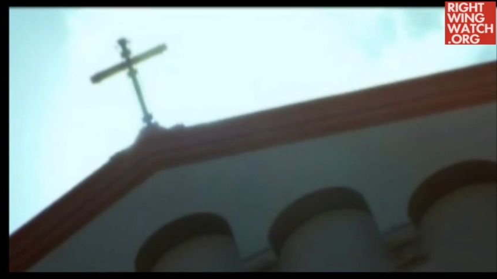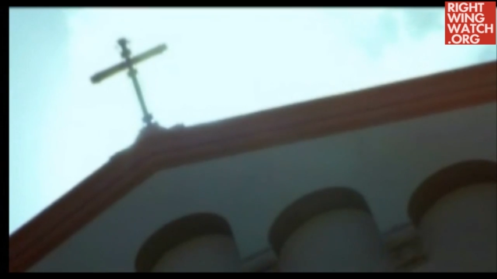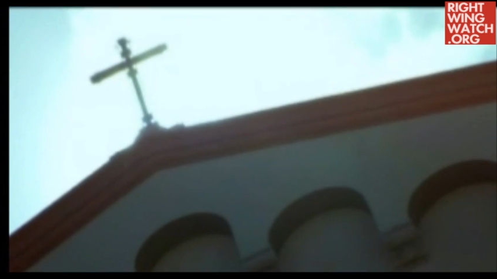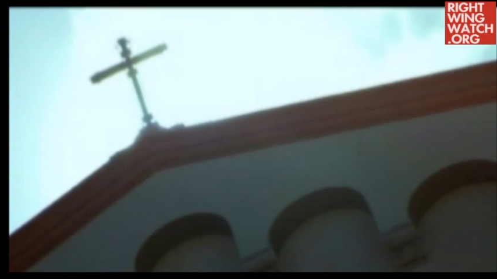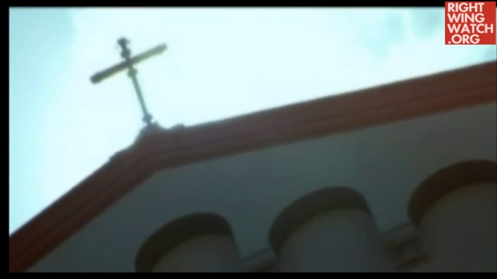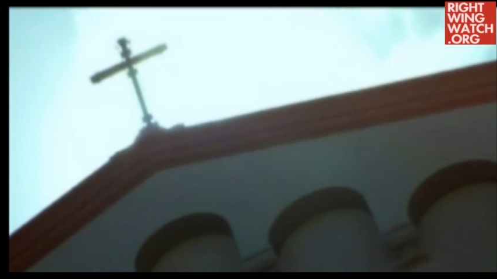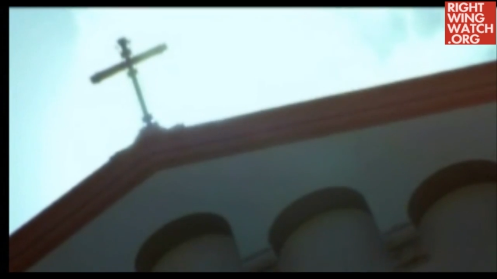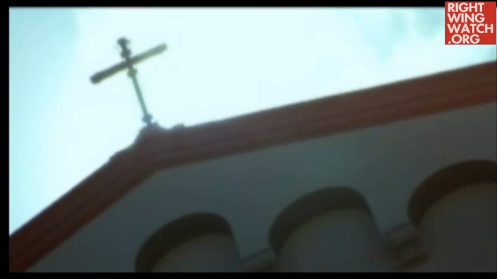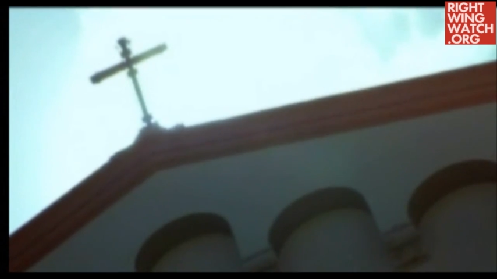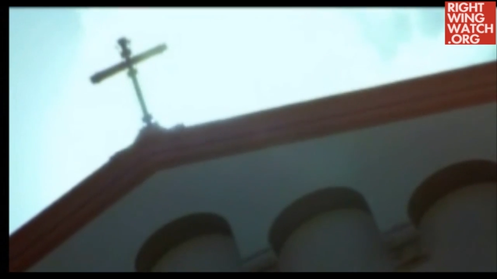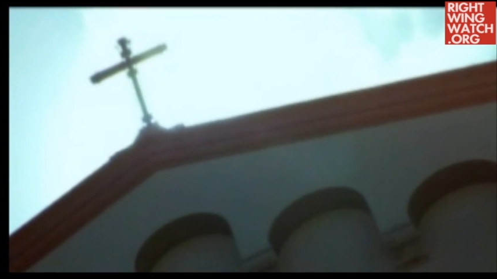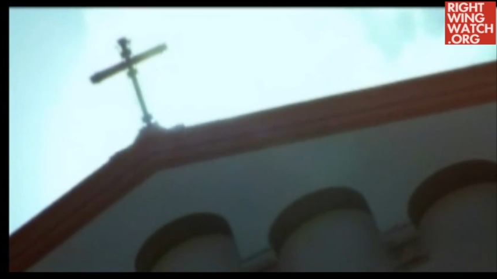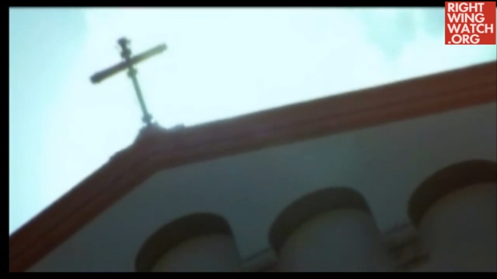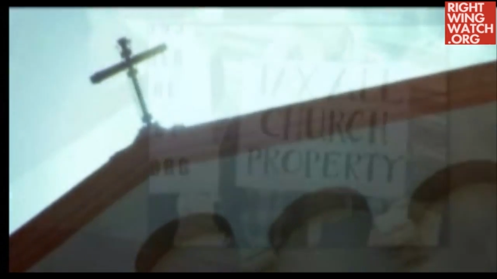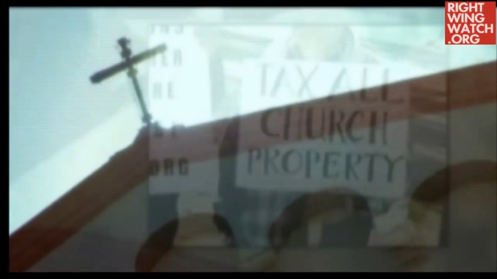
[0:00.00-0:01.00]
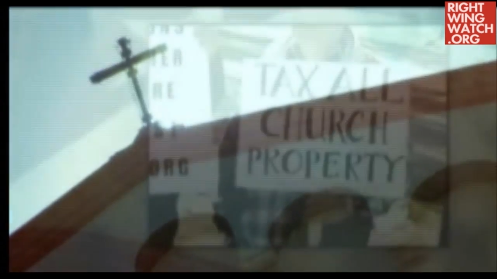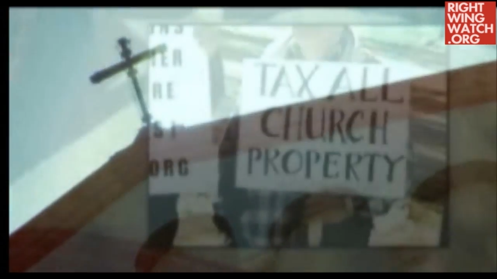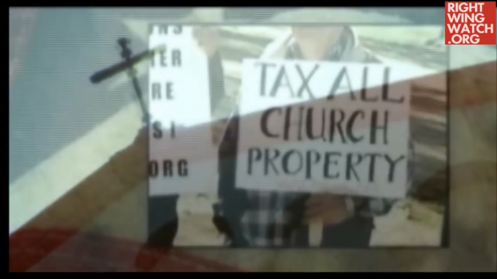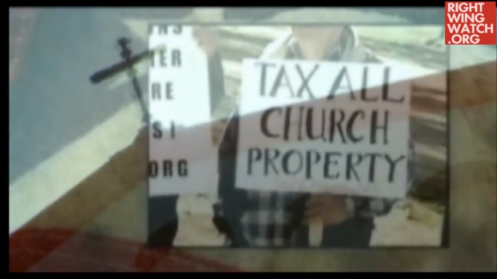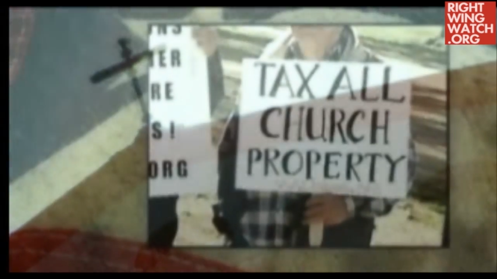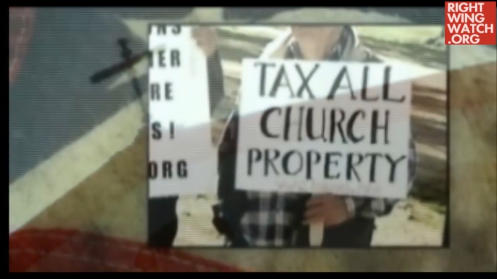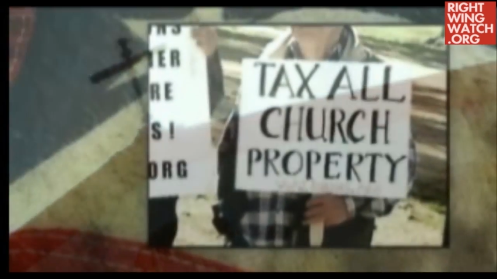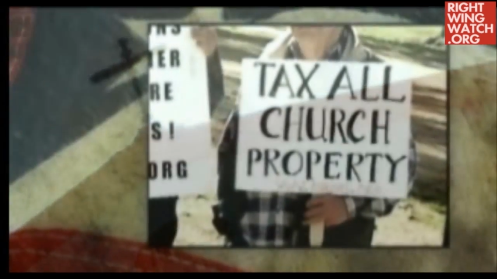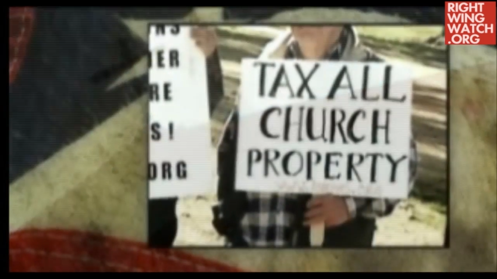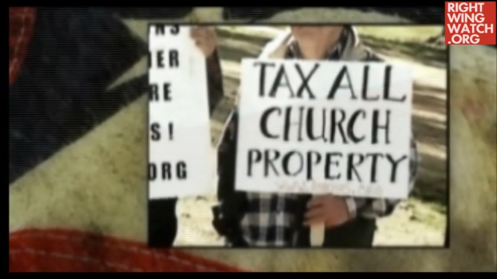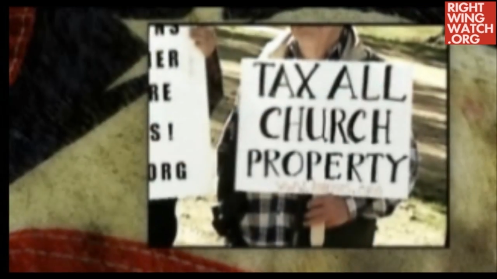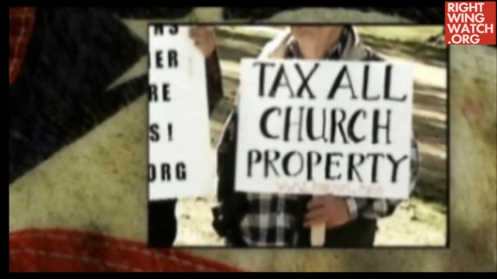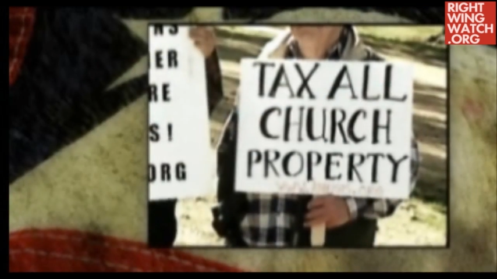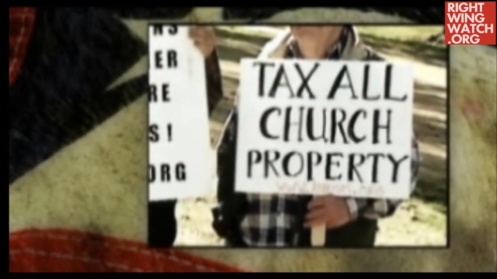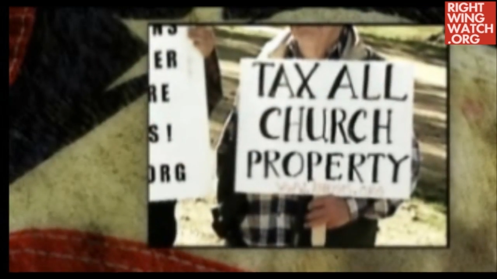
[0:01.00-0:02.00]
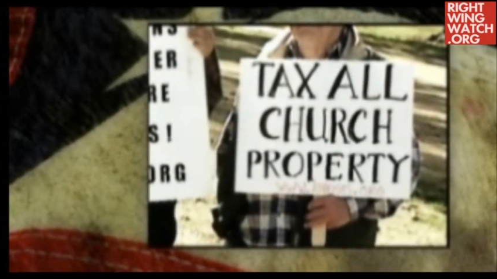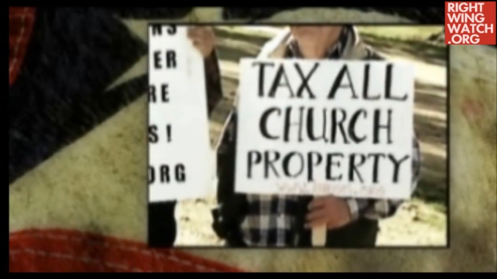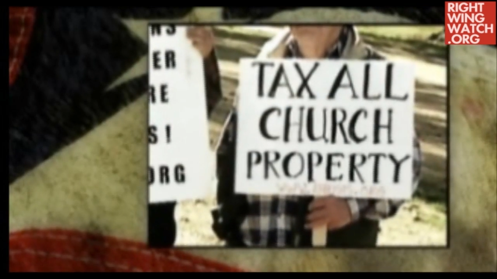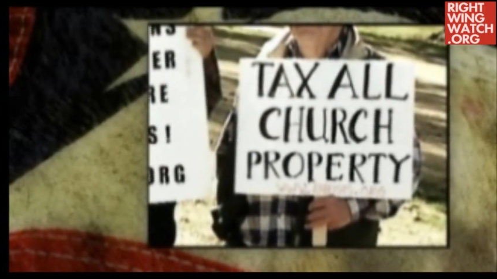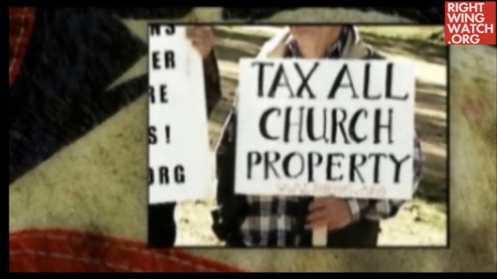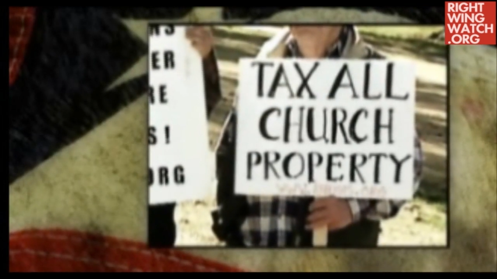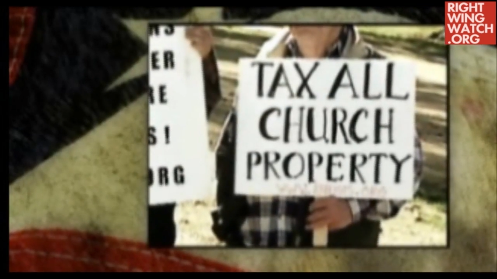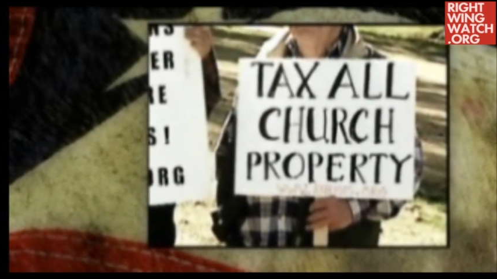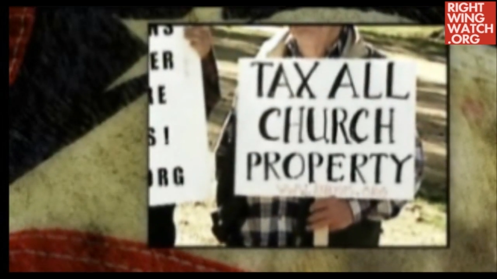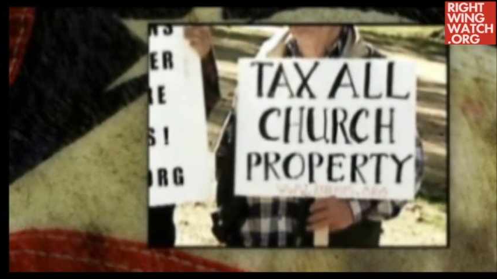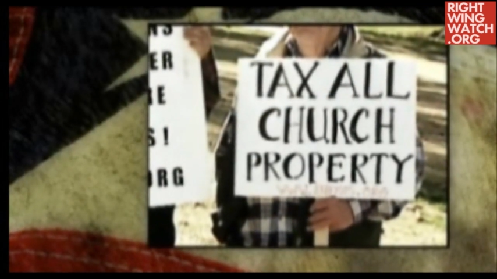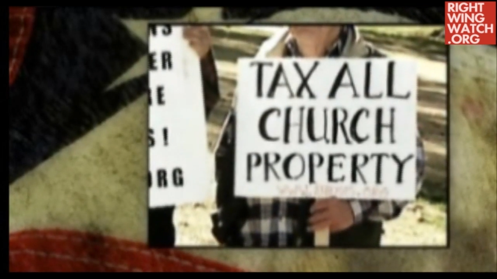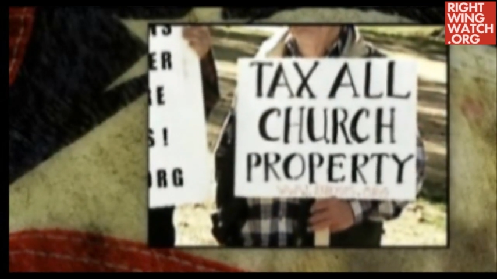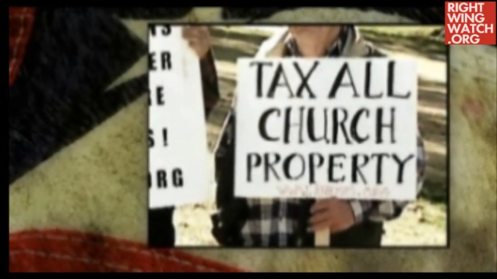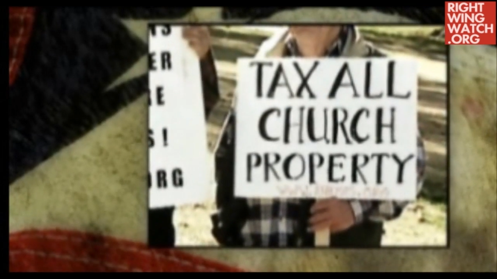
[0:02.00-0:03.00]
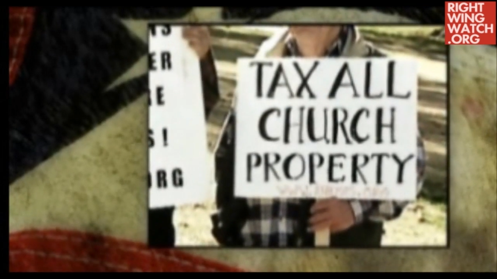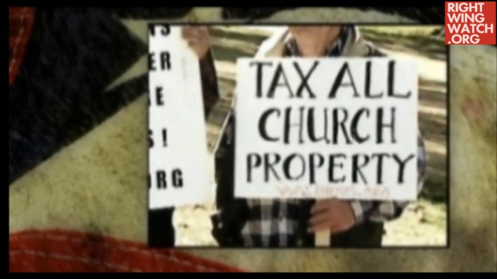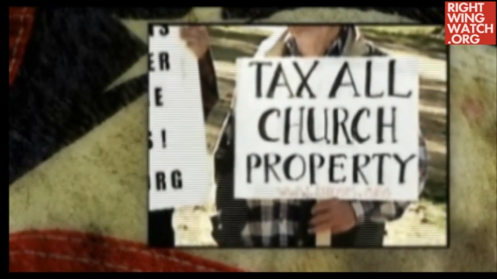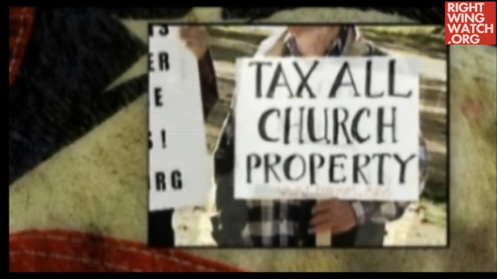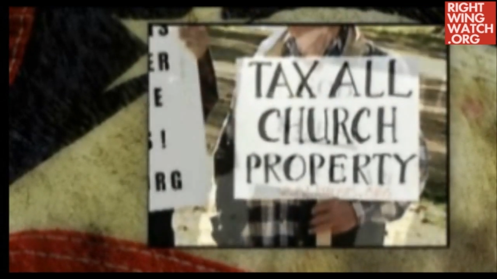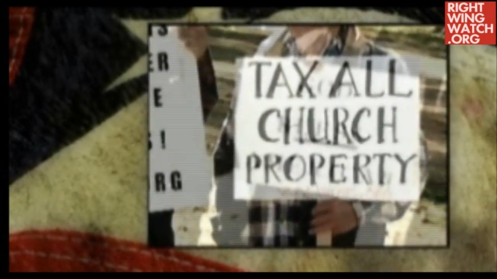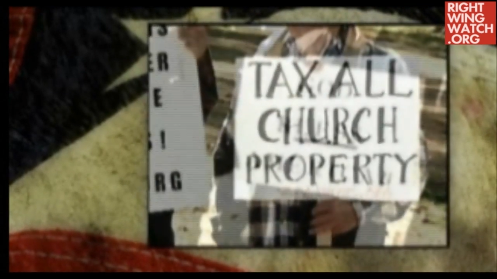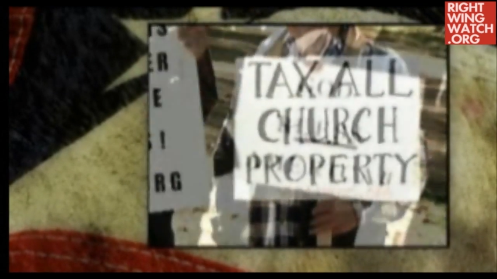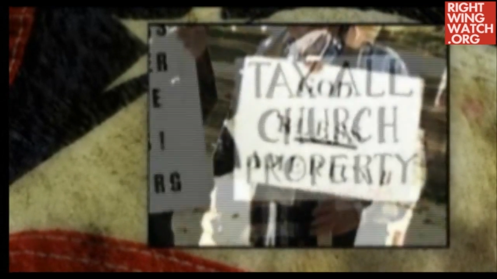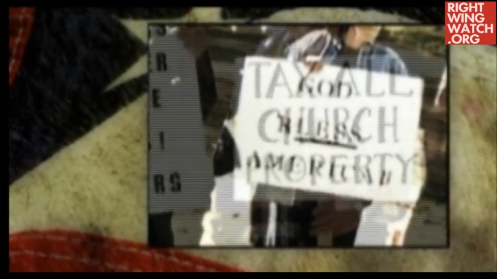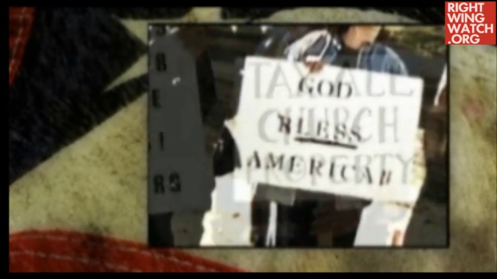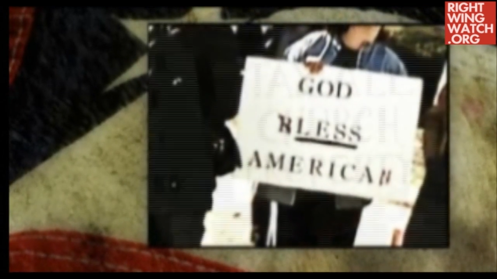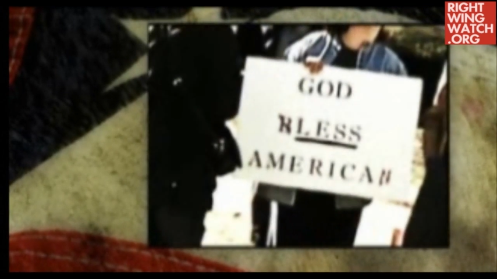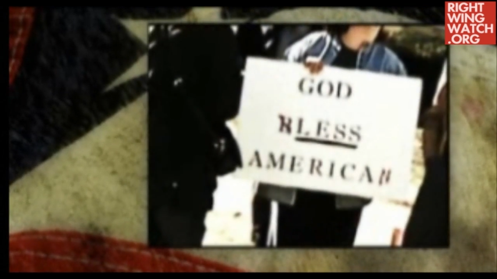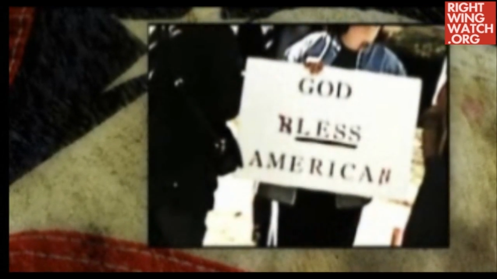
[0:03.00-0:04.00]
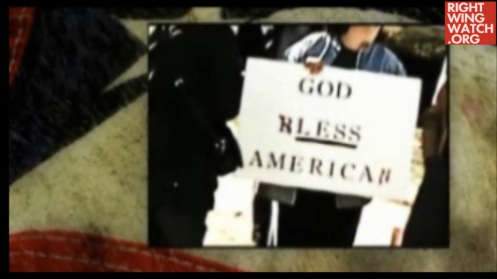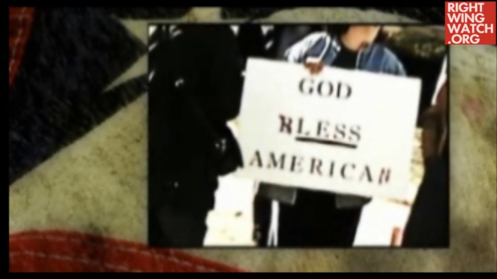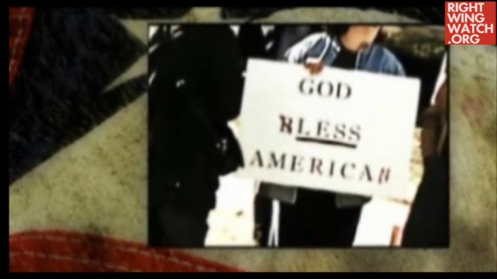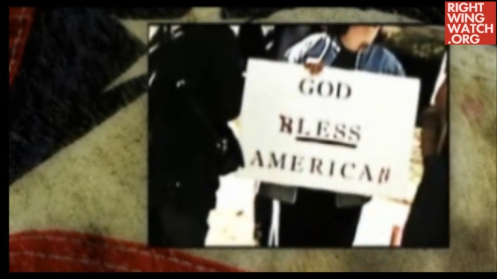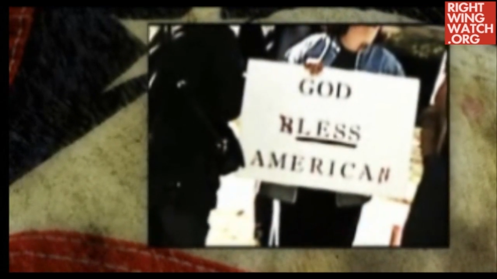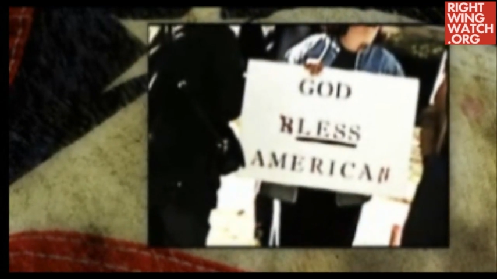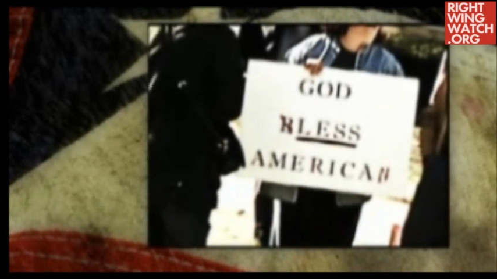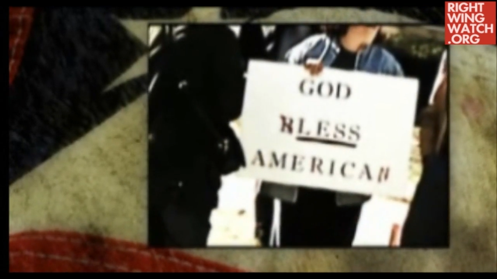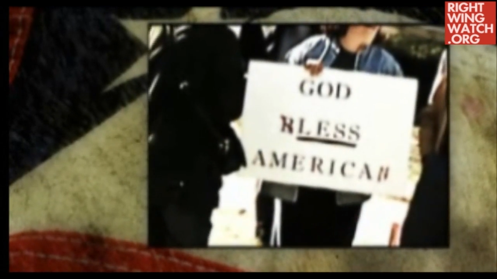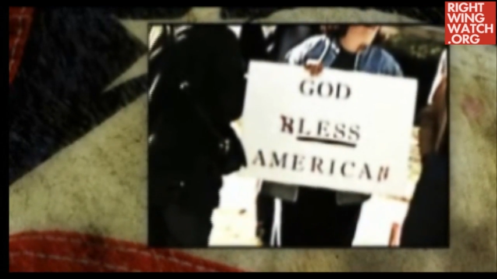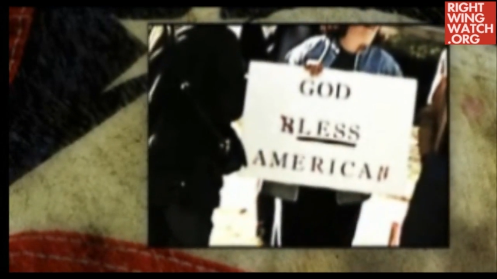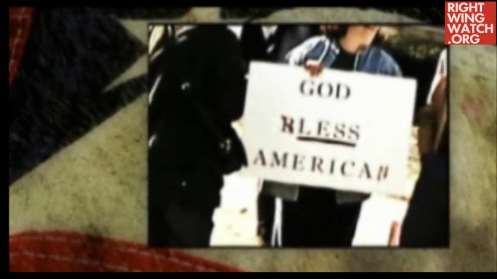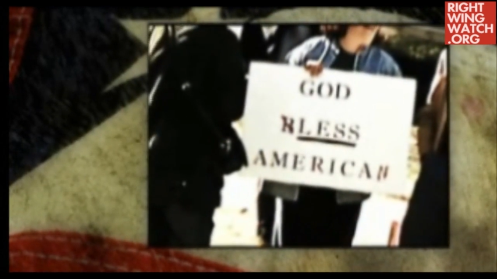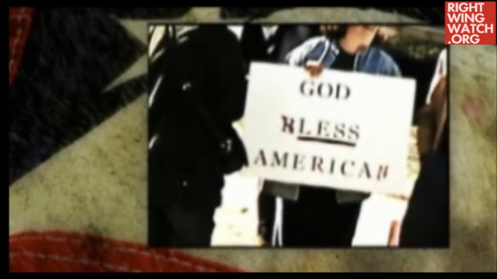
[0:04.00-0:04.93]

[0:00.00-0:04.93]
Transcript: [unreadable: no face in view]